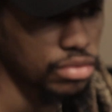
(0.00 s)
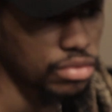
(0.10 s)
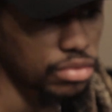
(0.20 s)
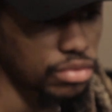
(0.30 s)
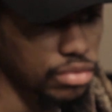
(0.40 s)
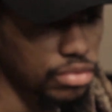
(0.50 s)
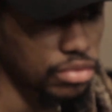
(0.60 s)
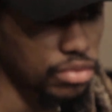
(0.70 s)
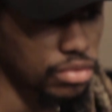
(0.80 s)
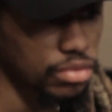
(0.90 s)

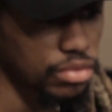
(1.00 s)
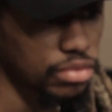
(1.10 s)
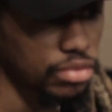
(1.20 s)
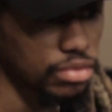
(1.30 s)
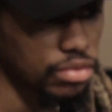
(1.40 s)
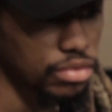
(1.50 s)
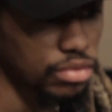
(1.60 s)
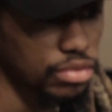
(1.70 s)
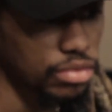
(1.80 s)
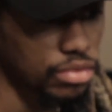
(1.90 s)

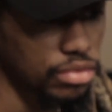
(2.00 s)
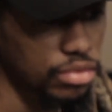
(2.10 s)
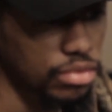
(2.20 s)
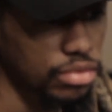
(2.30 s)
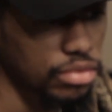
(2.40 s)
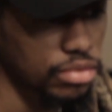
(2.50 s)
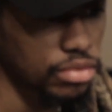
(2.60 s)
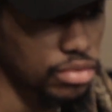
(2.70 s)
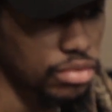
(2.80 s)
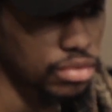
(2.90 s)

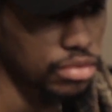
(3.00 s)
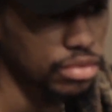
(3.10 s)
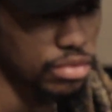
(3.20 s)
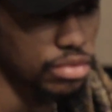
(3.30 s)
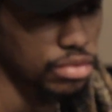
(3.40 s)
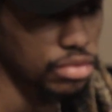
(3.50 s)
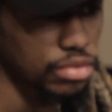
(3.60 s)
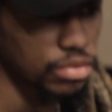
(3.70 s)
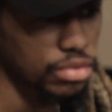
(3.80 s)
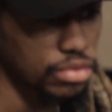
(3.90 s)

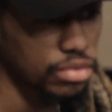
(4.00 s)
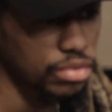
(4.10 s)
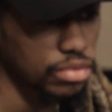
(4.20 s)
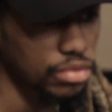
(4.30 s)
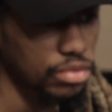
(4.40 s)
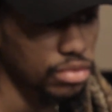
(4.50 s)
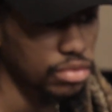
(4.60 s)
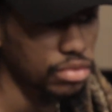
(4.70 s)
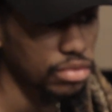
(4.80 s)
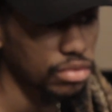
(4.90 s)

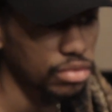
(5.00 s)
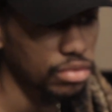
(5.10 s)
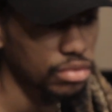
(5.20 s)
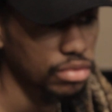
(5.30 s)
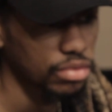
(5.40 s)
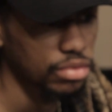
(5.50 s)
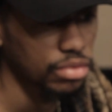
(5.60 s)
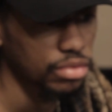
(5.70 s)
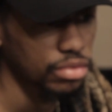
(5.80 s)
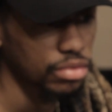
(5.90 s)

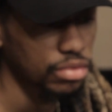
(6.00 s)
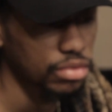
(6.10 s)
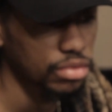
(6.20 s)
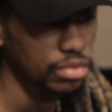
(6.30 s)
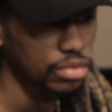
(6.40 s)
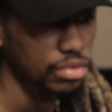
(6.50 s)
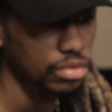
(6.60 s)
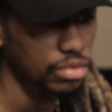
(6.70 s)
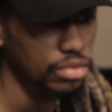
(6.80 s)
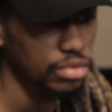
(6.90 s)

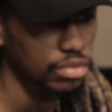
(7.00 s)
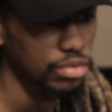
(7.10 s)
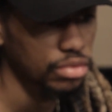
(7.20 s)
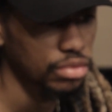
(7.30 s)
No words are spoken by the person on screen.